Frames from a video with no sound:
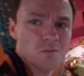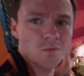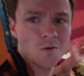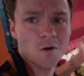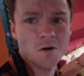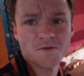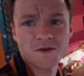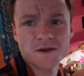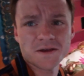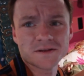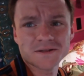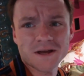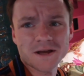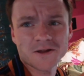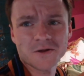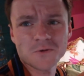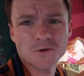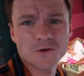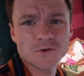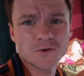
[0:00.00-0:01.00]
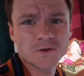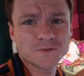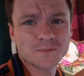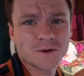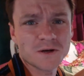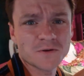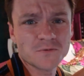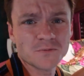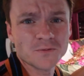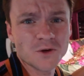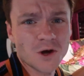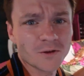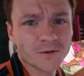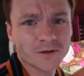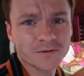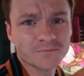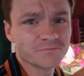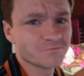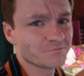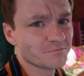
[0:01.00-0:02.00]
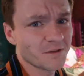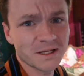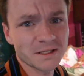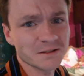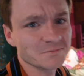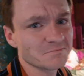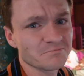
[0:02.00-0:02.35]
Aren't they exactly what you'd expect from Dolly? Like,